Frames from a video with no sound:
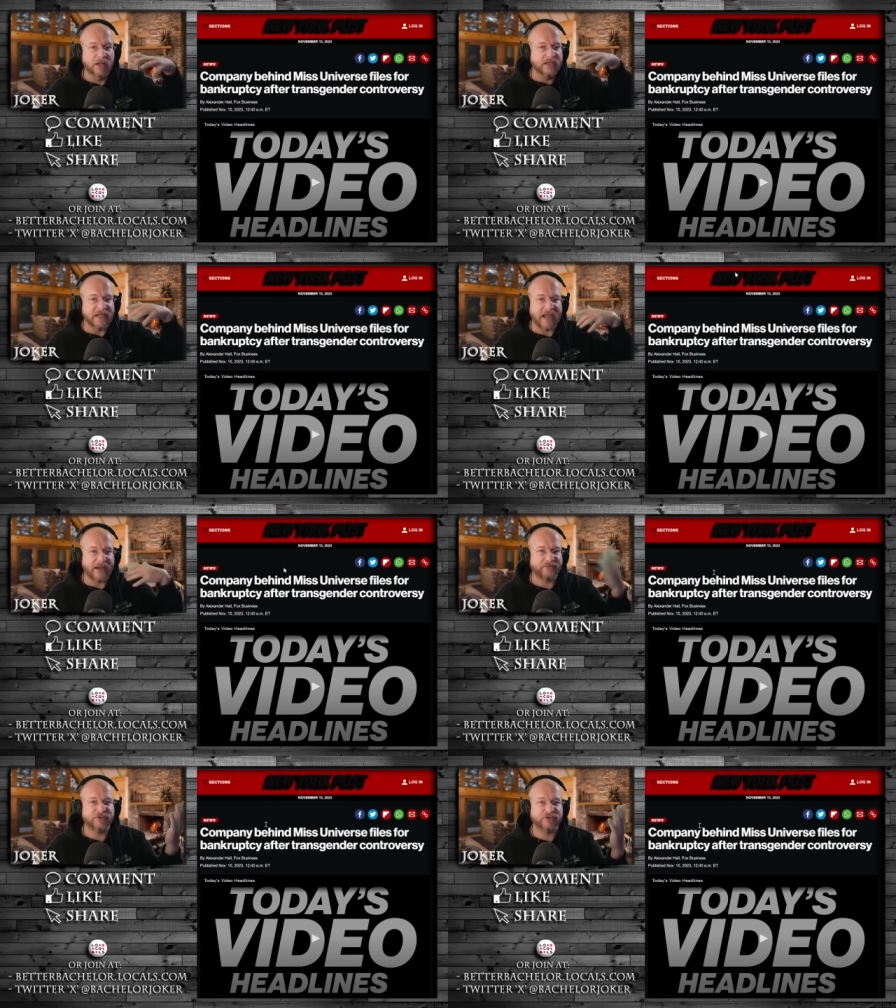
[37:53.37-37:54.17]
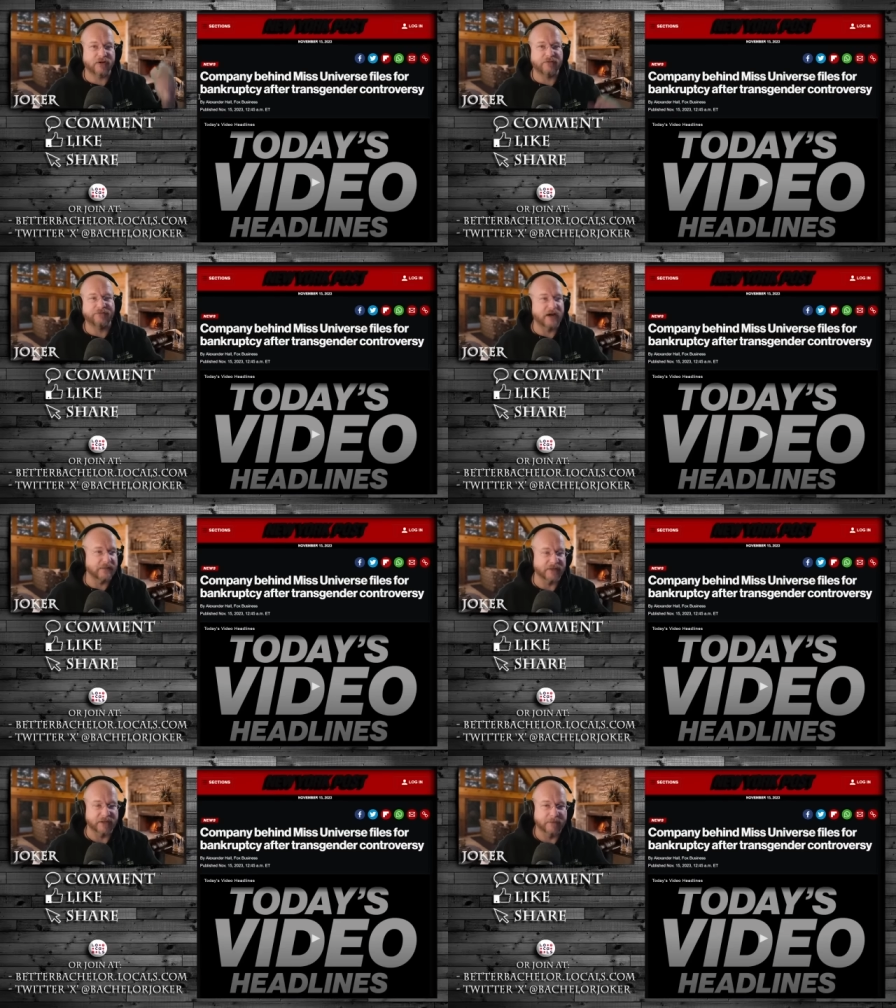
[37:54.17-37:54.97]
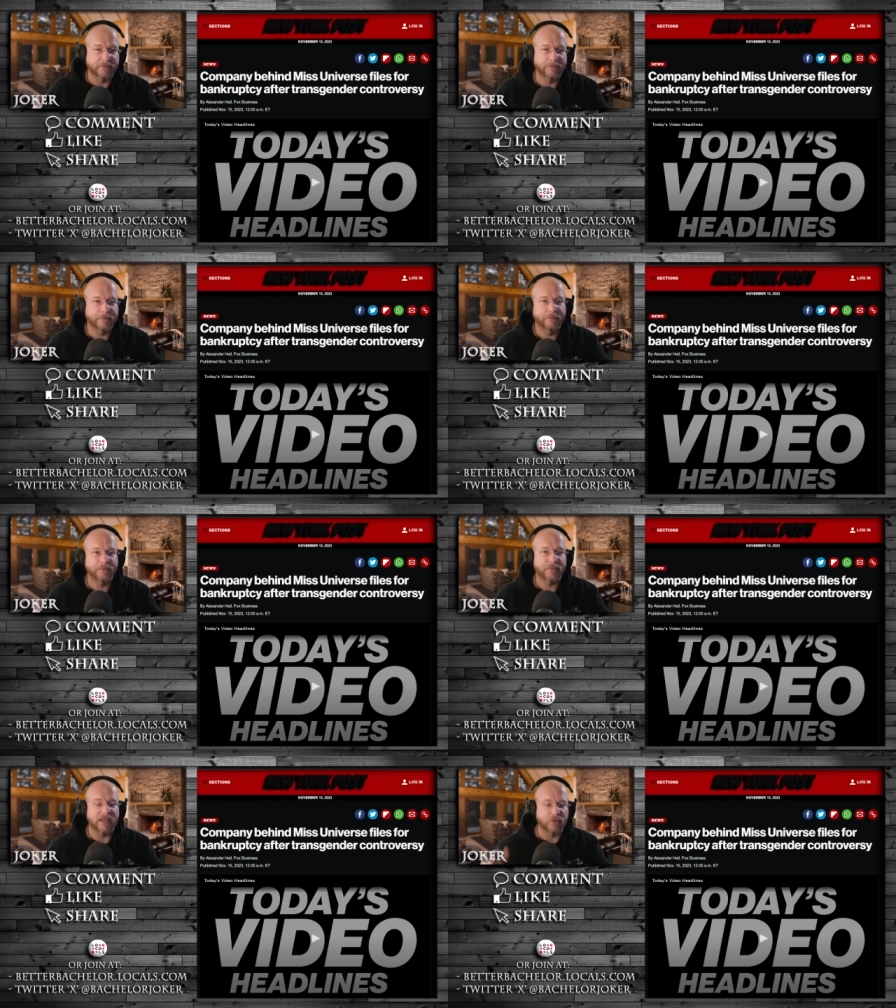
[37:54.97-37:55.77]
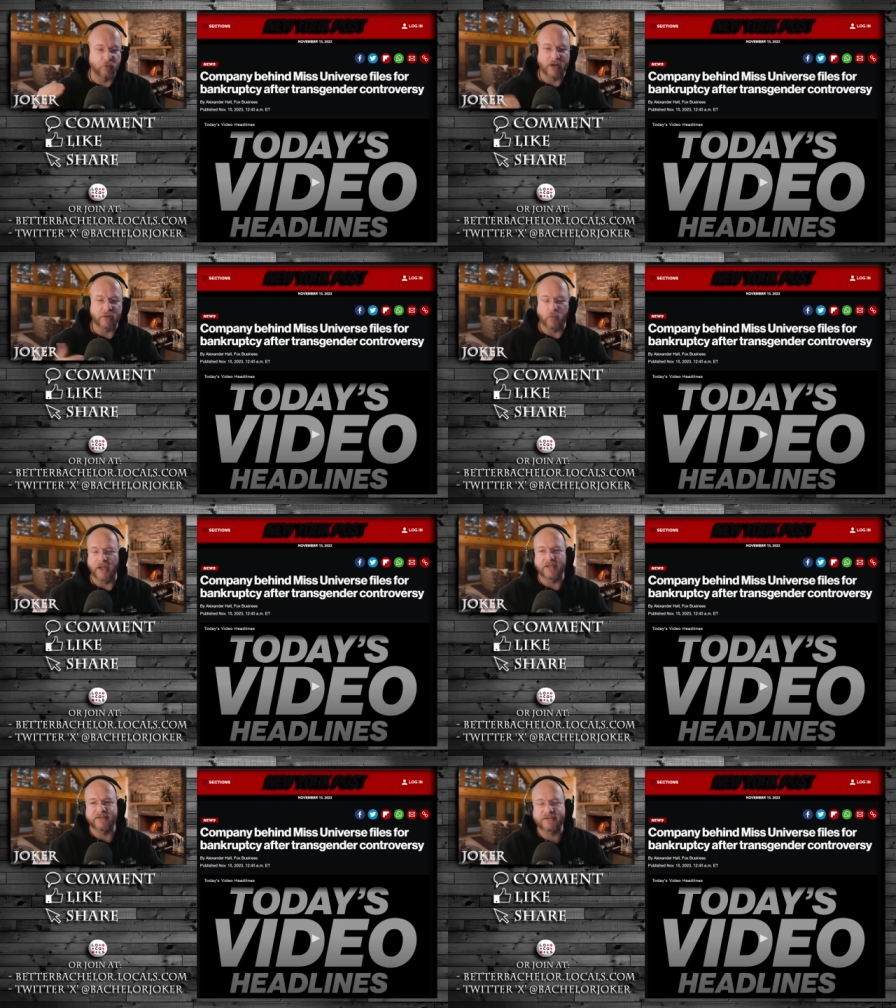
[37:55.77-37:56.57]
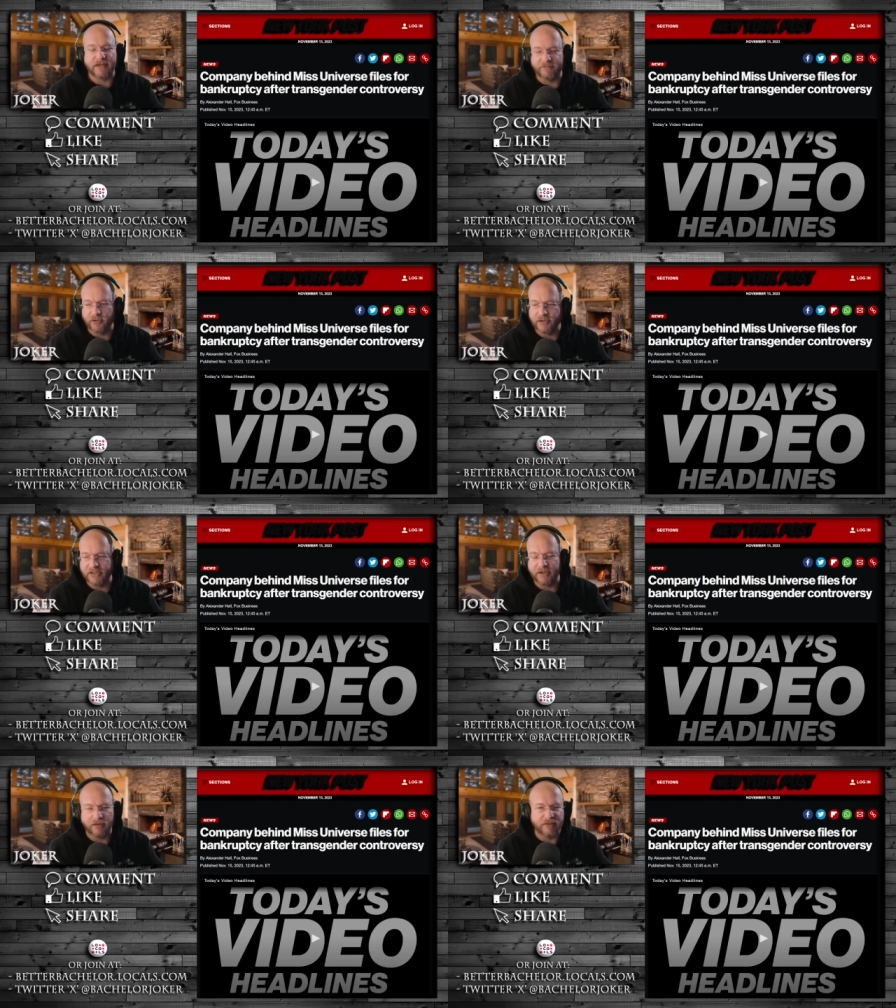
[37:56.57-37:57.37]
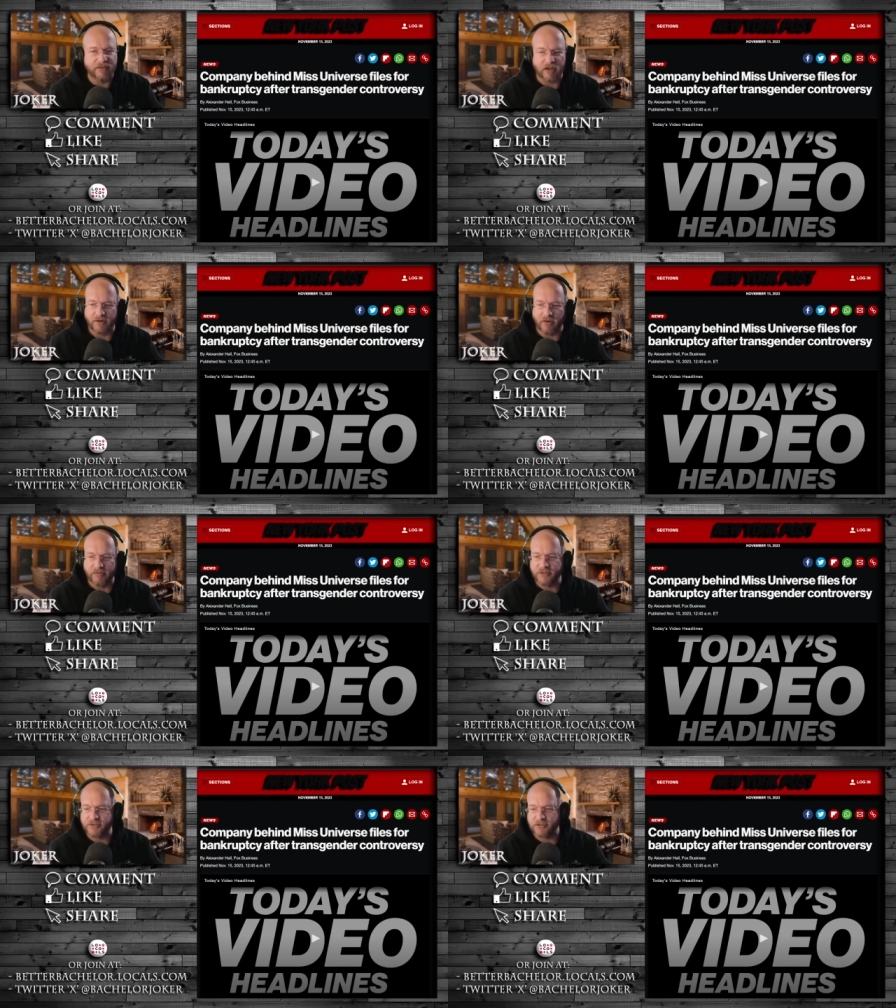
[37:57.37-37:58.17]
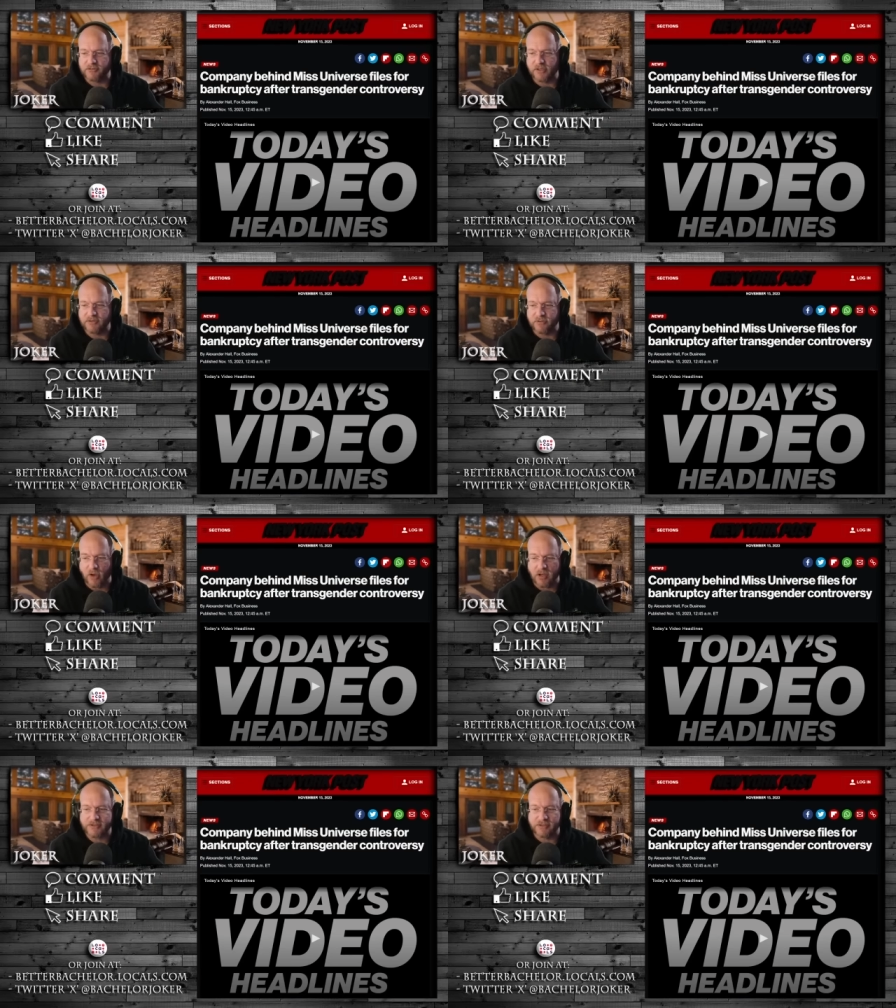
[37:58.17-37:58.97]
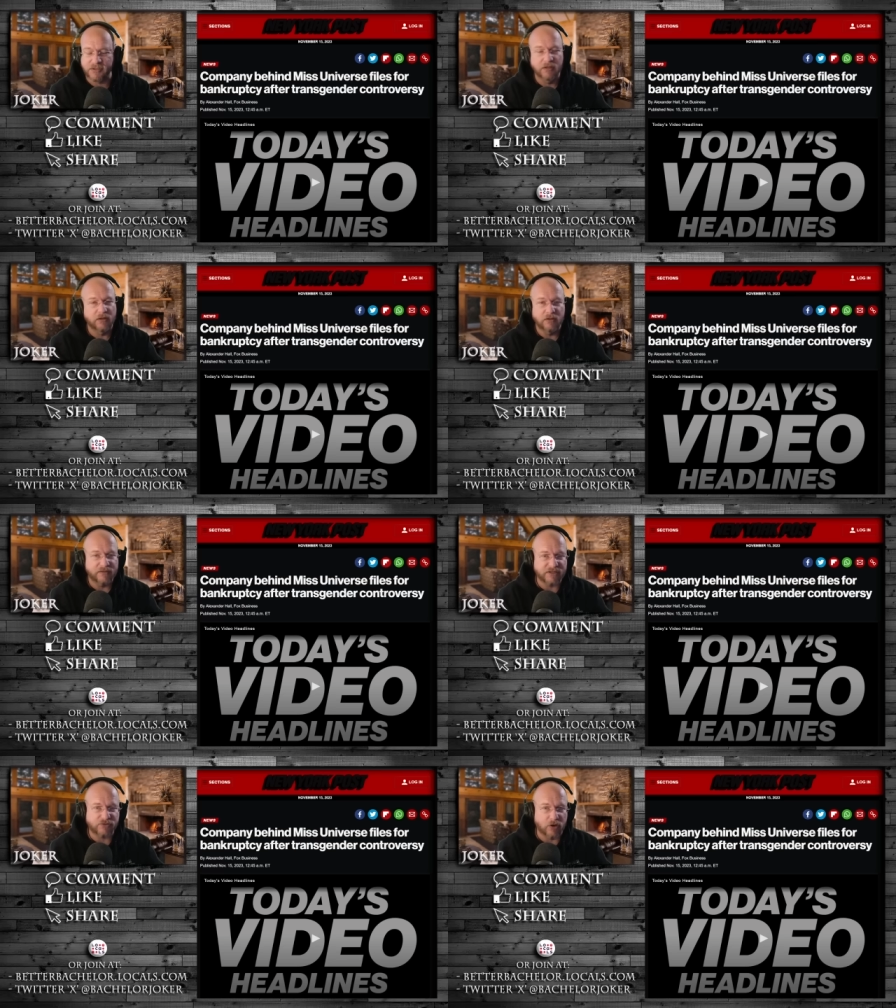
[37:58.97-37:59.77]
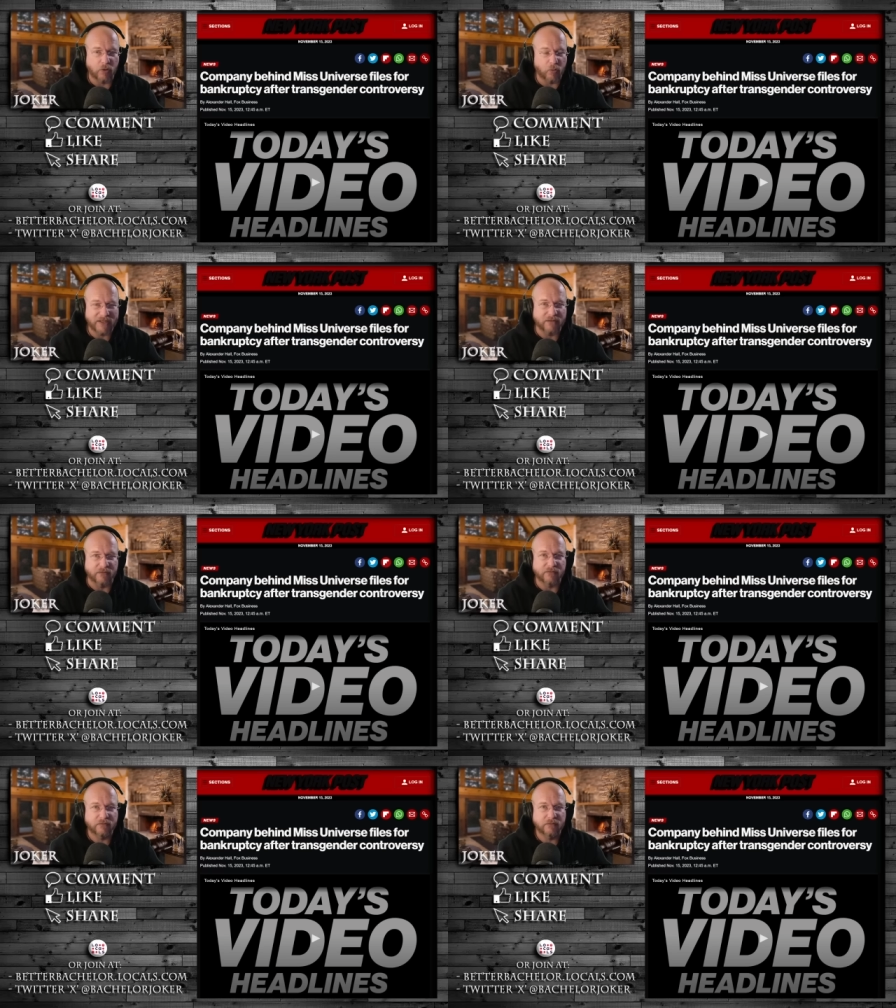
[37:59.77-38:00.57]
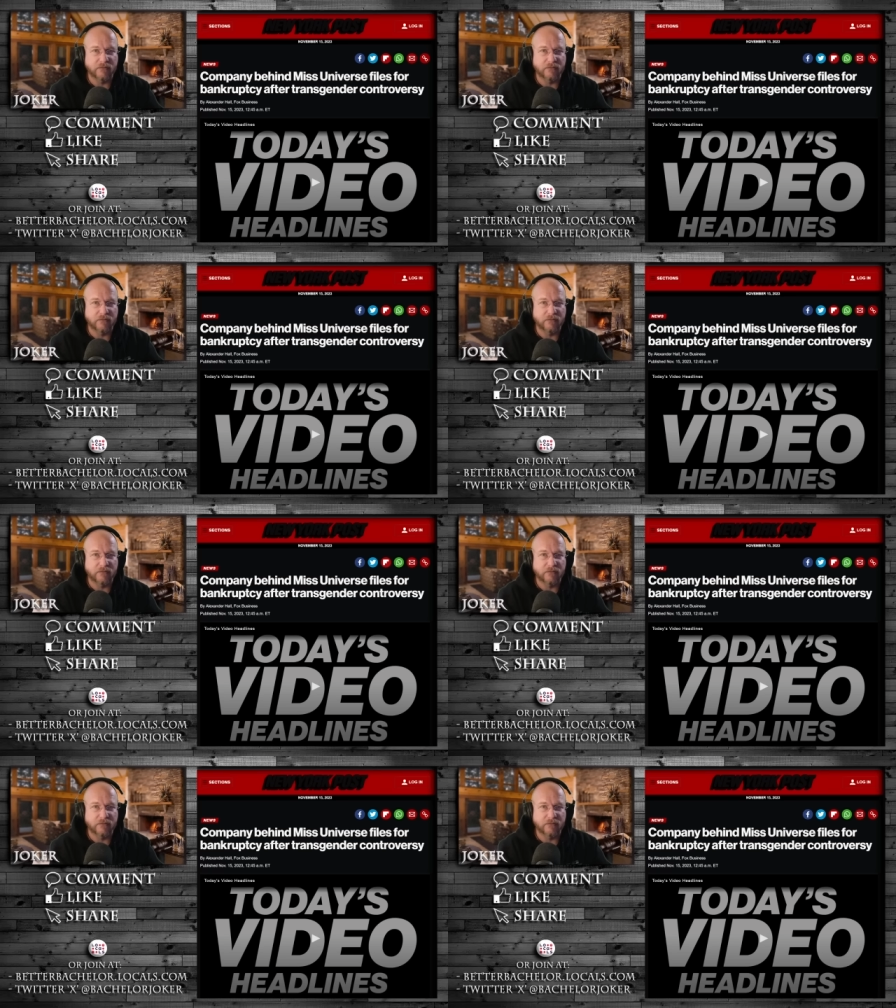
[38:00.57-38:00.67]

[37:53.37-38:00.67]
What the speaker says: You have to start framing it in the right way. Instead of looking at all these as losses, these are all wins.